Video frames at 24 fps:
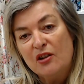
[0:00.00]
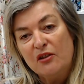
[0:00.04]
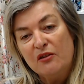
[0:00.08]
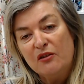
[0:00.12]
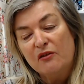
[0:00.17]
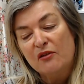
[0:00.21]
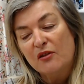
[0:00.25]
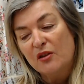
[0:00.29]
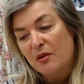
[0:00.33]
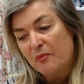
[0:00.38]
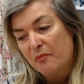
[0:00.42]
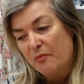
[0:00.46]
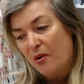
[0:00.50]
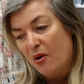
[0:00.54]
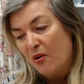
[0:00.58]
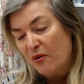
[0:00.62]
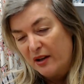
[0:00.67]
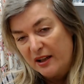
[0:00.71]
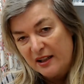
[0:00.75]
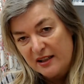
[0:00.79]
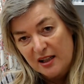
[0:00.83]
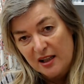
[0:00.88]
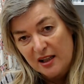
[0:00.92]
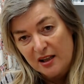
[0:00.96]
got the
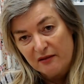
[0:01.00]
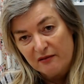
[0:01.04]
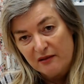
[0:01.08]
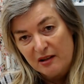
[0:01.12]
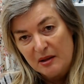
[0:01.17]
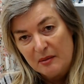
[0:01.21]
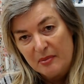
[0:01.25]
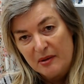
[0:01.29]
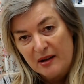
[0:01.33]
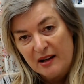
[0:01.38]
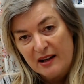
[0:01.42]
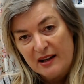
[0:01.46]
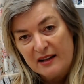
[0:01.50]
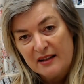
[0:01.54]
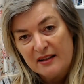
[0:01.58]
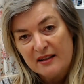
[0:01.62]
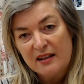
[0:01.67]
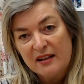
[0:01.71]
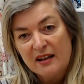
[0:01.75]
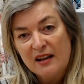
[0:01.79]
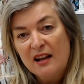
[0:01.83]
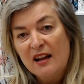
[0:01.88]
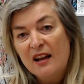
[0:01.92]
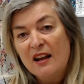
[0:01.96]
pockets in the right place,
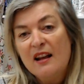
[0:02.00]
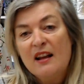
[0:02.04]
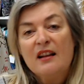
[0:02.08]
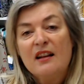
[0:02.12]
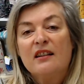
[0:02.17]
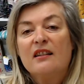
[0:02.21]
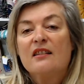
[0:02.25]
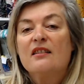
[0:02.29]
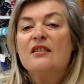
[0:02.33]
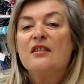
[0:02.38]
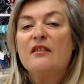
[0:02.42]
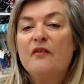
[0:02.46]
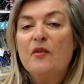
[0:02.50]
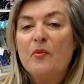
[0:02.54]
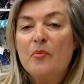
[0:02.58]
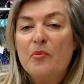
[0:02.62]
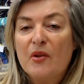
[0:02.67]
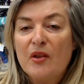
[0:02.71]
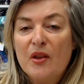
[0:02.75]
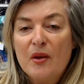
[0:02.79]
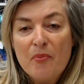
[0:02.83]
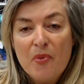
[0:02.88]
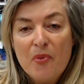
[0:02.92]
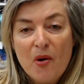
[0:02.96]
because if you put
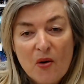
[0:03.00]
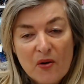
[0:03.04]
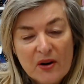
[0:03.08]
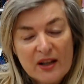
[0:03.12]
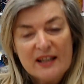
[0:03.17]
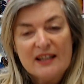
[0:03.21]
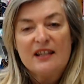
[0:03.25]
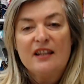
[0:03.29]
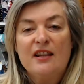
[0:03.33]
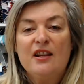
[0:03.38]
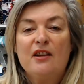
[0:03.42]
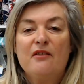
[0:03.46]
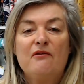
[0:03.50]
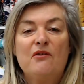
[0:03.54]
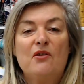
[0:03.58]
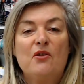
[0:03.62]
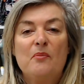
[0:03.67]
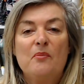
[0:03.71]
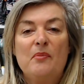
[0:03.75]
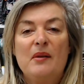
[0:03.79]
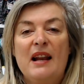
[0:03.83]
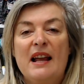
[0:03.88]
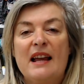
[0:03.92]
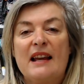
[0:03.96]
the pockets in the wrong
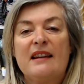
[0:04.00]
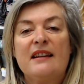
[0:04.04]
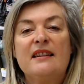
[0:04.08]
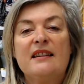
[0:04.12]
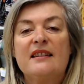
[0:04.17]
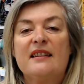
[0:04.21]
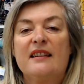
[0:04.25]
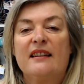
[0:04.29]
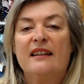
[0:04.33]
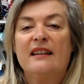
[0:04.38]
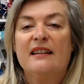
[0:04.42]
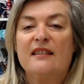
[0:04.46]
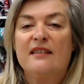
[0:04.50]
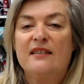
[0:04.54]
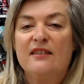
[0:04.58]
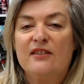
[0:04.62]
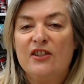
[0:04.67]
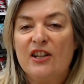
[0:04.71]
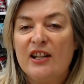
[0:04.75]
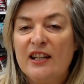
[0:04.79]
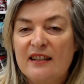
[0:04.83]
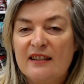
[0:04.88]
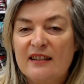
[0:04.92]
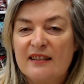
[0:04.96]
place, as
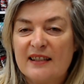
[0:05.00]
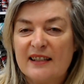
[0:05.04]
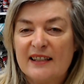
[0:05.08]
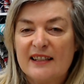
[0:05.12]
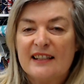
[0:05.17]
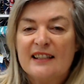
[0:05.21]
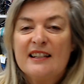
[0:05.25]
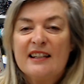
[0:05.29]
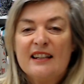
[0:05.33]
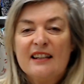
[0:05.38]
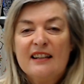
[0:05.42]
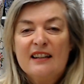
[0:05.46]
Jean did,